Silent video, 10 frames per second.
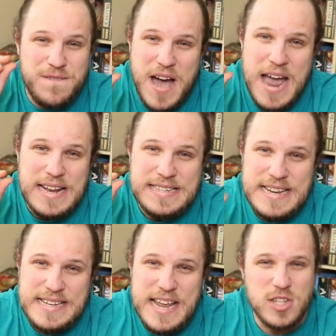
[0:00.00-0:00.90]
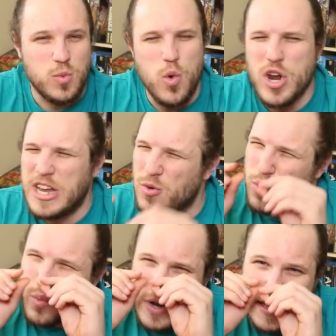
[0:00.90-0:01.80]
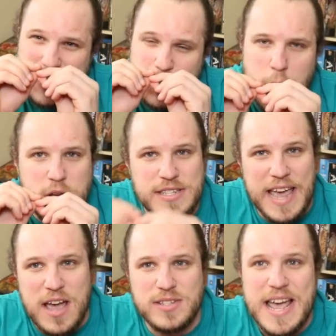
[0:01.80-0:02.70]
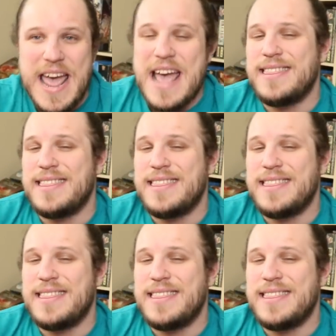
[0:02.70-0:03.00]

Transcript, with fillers: fine details, working in really small scales.